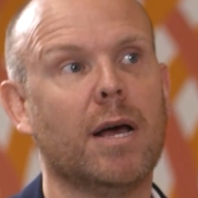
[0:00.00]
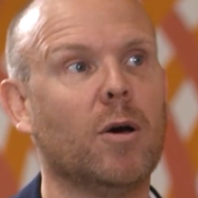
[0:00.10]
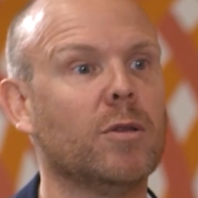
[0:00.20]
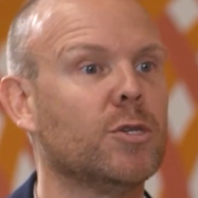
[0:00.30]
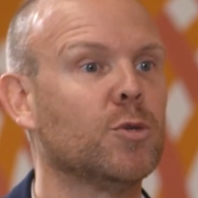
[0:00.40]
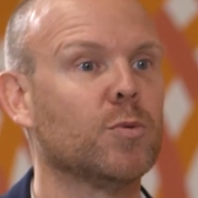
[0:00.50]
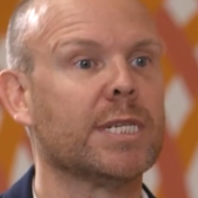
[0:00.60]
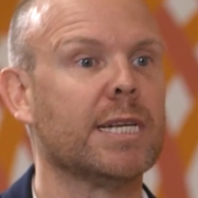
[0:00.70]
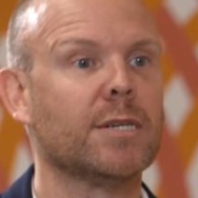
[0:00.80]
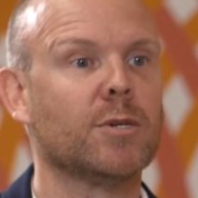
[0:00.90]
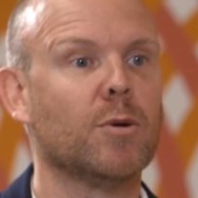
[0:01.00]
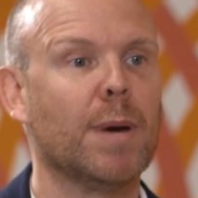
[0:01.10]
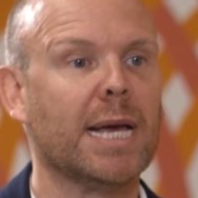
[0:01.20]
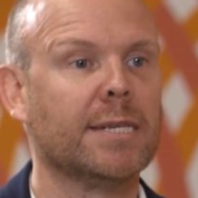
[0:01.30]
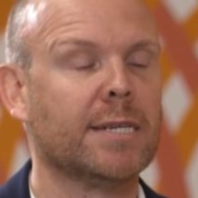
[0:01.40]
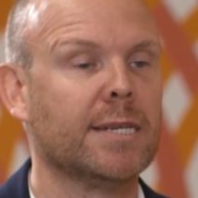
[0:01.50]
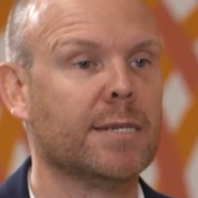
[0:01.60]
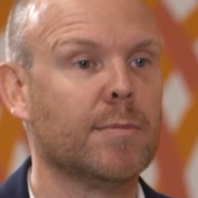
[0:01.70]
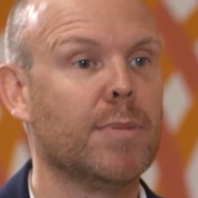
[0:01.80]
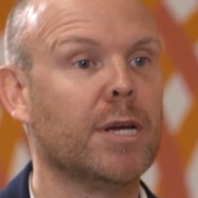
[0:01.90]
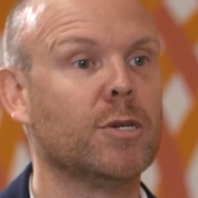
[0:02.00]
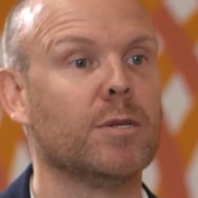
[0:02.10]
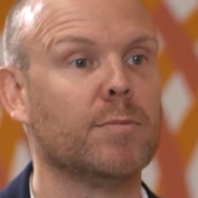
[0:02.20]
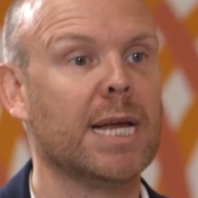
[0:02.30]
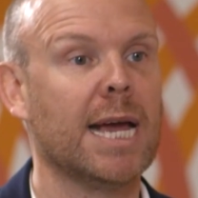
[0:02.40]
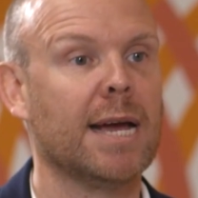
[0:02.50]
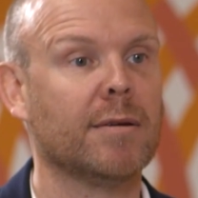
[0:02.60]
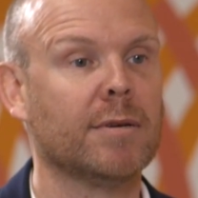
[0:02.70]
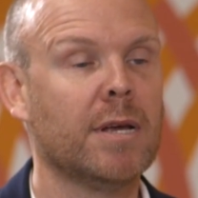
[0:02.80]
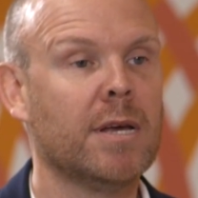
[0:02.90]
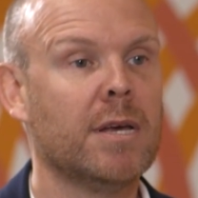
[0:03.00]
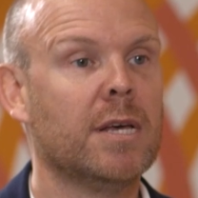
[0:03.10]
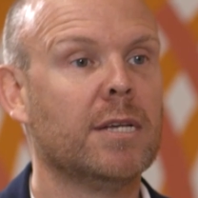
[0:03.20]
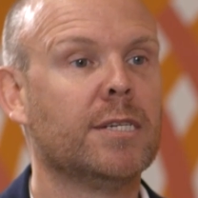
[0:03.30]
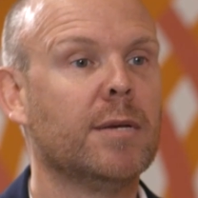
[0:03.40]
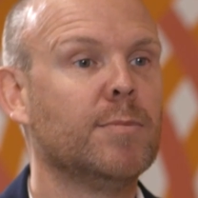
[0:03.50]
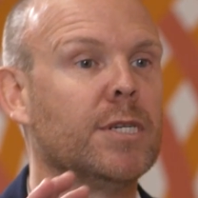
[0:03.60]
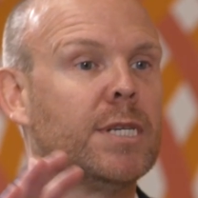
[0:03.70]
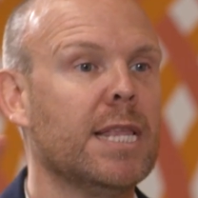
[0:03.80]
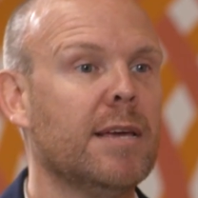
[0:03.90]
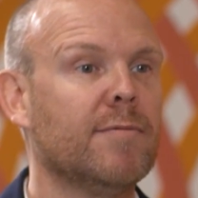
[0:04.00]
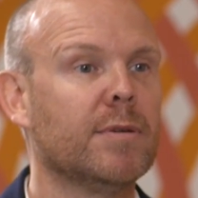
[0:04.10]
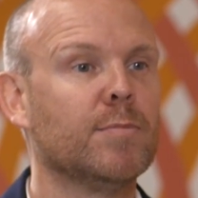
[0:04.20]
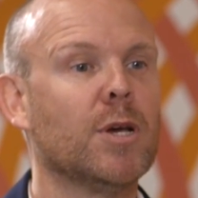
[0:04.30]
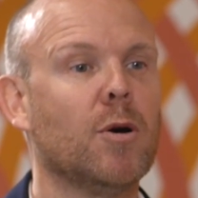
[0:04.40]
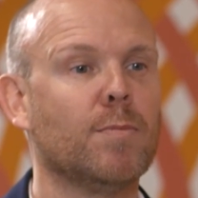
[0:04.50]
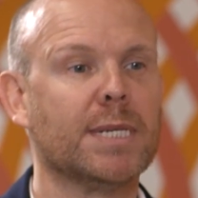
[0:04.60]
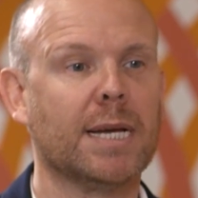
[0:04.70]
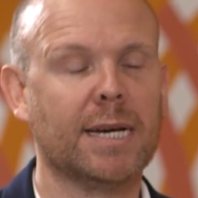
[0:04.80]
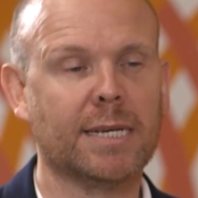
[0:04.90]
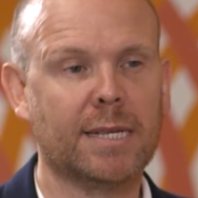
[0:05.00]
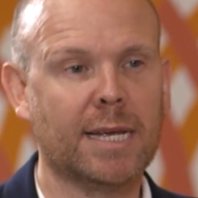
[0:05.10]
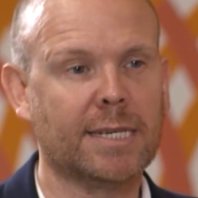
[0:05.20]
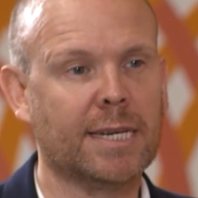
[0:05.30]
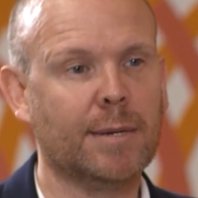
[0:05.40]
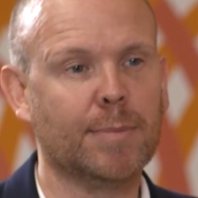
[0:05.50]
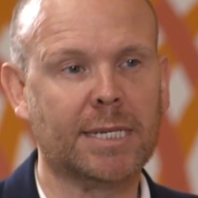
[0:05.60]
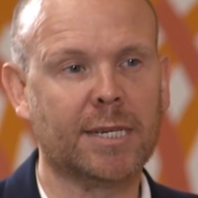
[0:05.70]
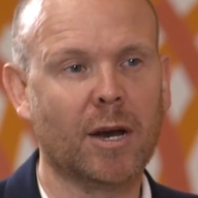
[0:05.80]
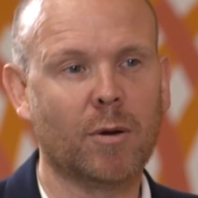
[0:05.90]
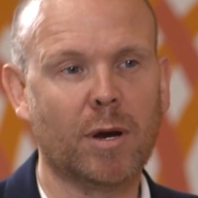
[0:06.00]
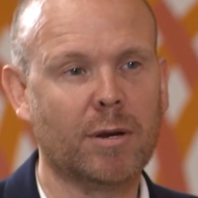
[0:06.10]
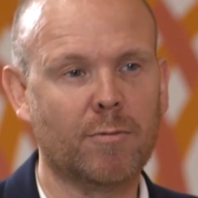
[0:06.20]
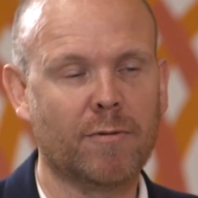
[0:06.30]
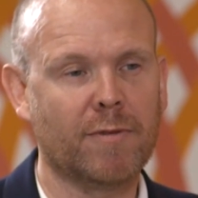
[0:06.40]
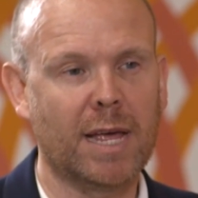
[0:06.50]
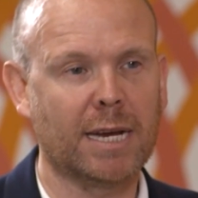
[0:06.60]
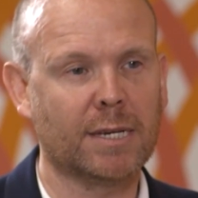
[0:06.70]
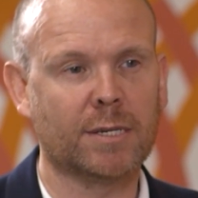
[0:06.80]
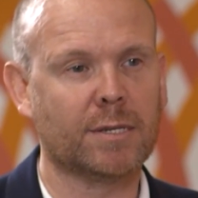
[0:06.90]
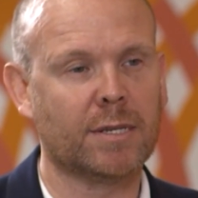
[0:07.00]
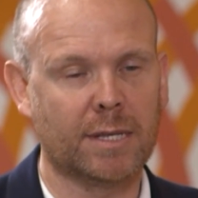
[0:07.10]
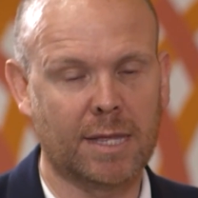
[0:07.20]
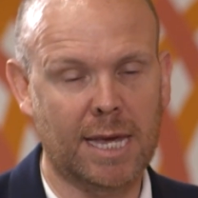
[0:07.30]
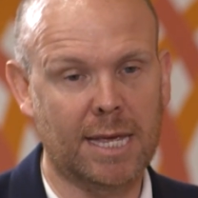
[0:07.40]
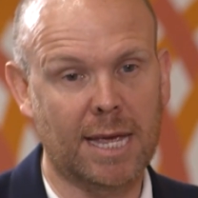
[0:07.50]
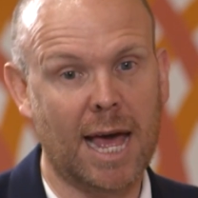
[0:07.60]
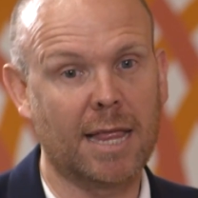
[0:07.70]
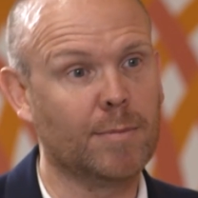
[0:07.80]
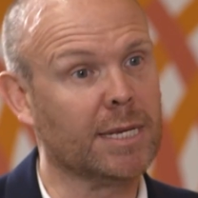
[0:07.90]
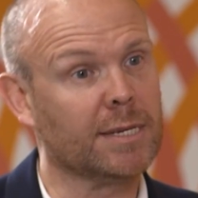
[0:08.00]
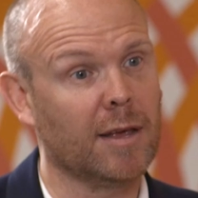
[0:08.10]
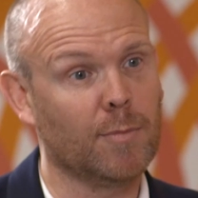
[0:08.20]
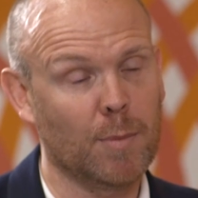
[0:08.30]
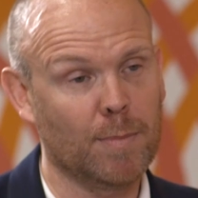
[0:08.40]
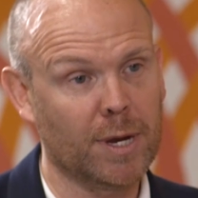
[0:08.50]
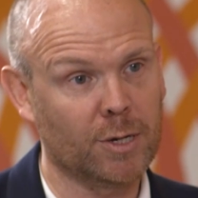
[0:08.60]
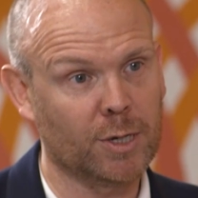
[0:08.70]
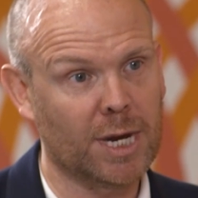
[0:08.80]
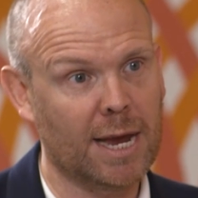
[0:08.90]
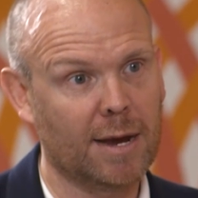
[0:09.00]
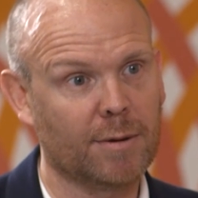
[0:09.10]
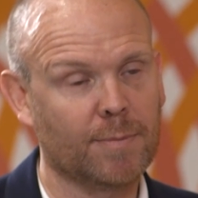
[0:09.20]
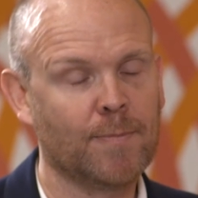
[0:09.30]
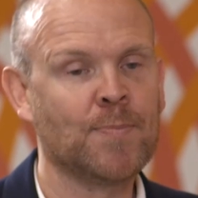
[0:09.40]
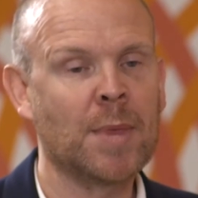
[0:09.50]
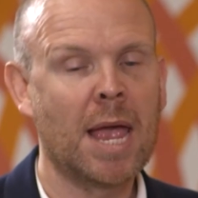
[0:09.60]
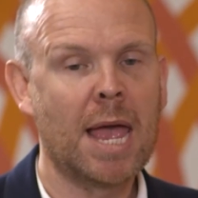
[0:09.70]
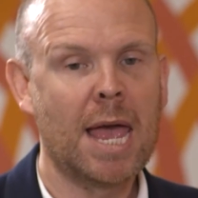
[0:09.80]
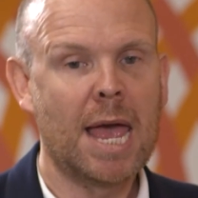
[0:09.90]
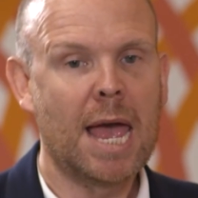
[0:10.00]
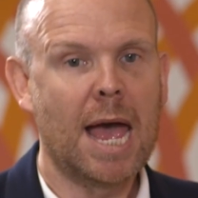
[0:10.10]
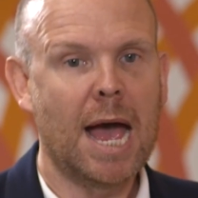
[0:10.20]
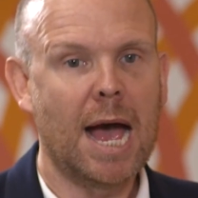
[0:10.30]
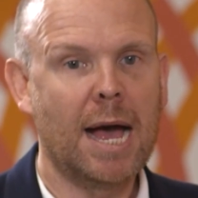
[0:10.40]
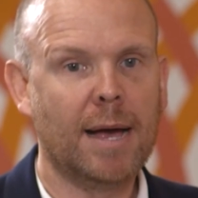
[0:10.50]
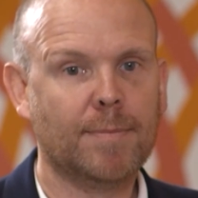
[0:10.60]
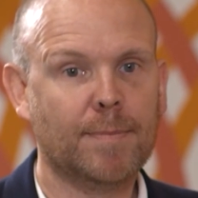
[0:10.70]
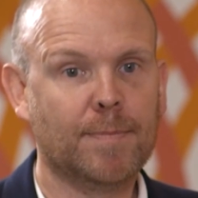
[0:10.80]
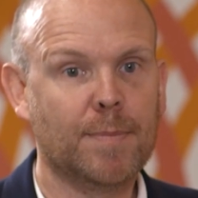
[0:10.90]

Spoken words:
on a jurisdictional basis and push them down. Some just leave them topside and their CbCR only reflects the elements that have been pushed down.